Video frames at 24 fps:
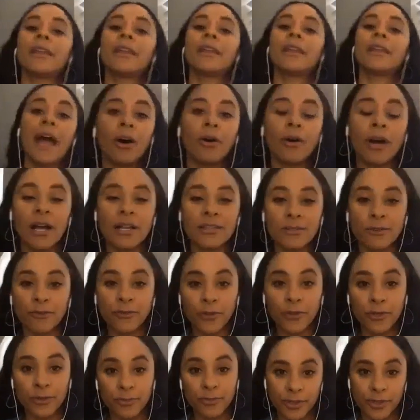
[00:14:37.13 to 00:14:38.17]
now, as a
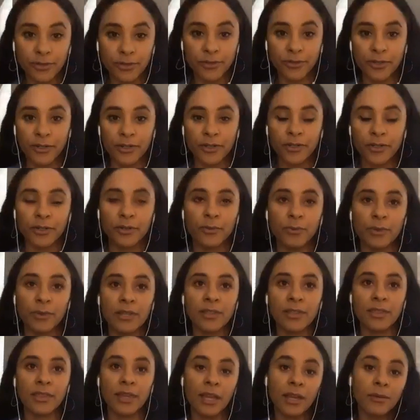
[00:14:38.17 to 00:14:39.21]
field recruiter
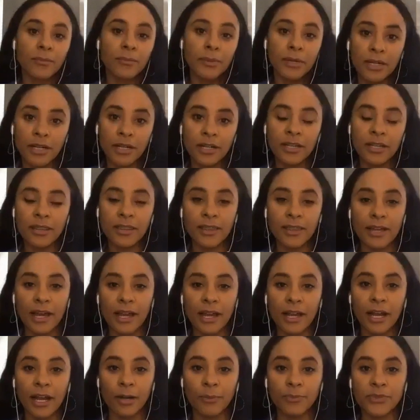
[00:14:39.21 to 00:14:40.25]
with AMBA,
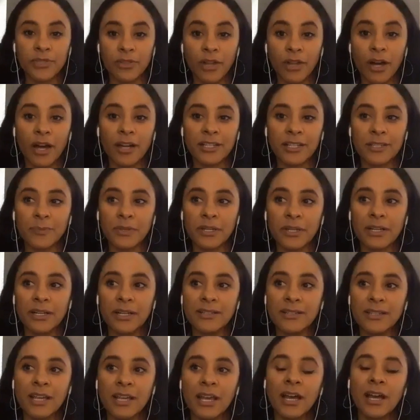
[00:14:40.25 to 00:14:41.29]
that helps a lot is
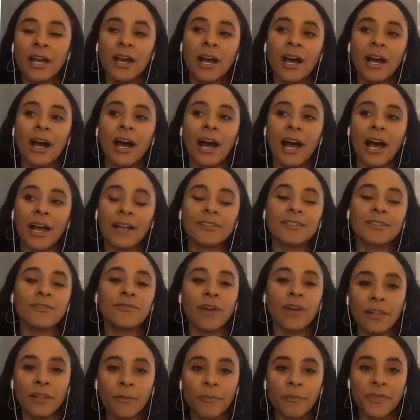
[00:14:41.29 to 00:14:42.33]
because I
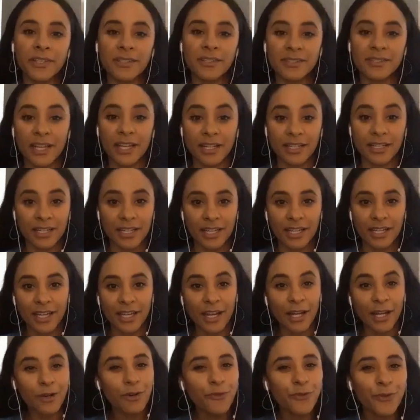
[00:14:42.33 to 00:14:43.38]
developed this technique.
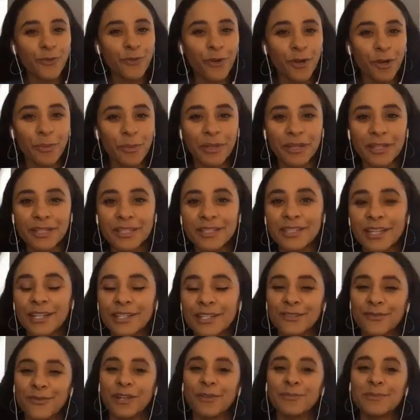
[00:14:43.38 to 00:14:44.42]
And I don't know if you've heard about this.
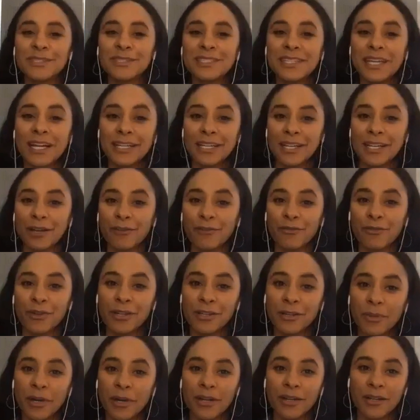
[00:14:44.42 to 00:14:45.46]
I developed a technique. I've
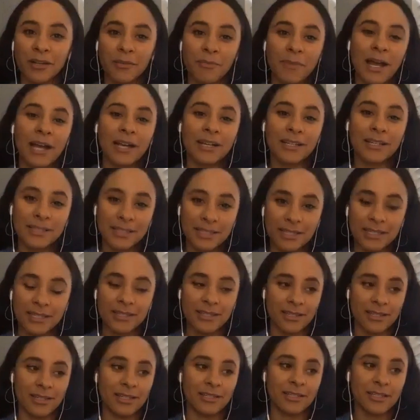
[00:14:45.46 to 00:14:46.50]
written about it in
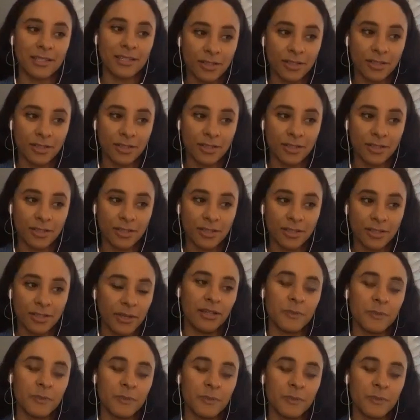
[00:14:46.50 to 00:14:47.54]
magazines and I teach about
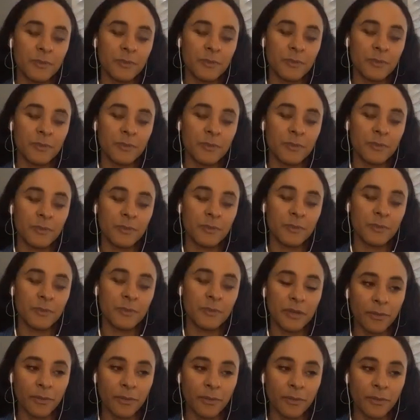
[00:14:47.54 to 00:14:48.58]
it, speak about it.
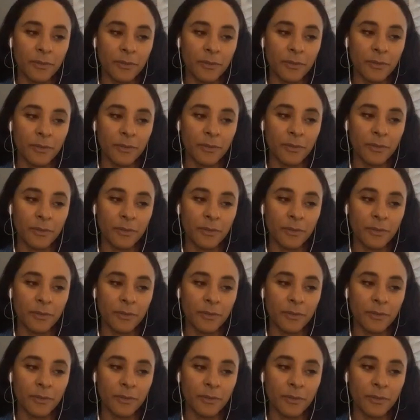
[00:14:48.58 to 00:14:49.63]
It's um, how to get
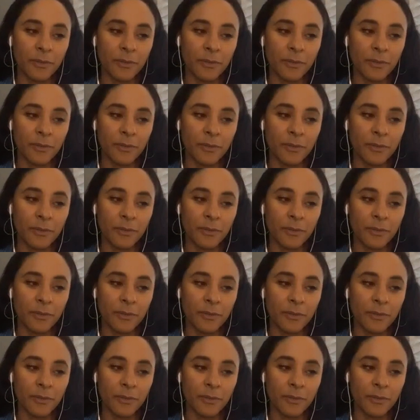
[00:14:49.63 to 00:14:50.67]
anyone in the world to
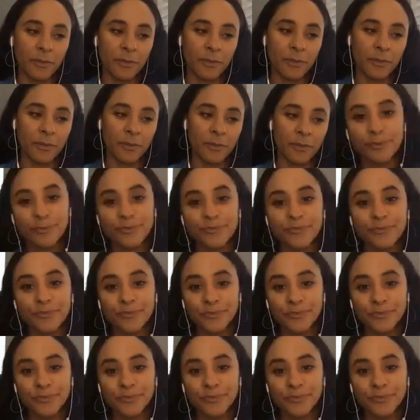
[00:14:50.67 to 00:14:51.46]
respond to you.